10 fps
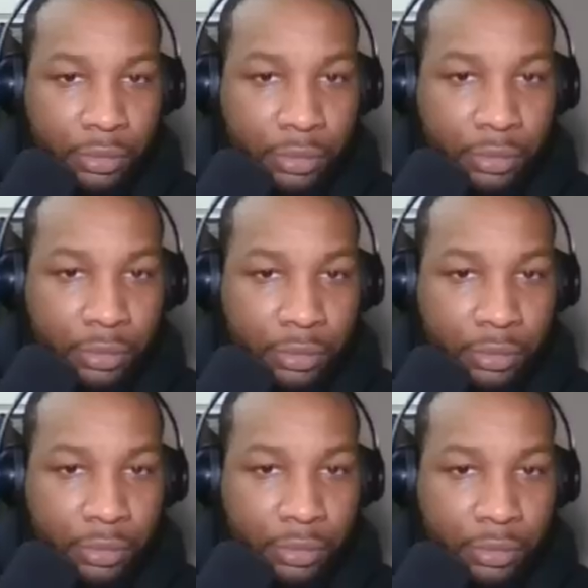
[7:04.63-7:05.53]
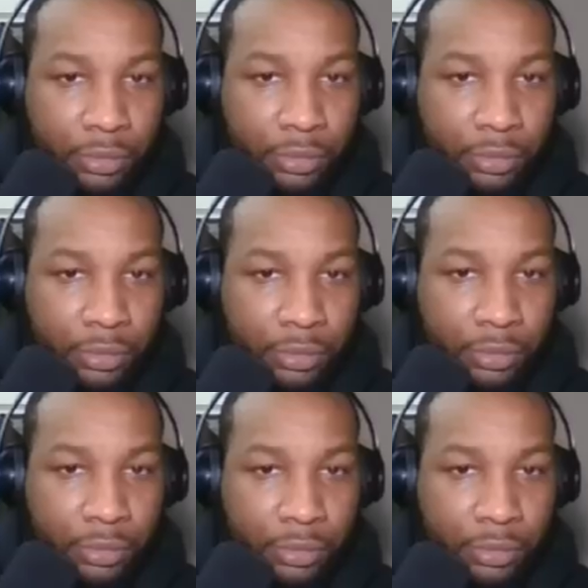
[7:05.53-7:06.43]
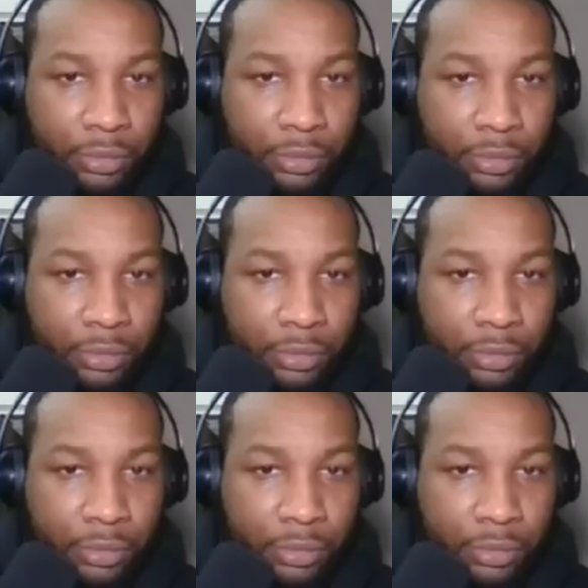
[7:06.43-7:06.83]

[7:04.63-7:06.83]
[no speech]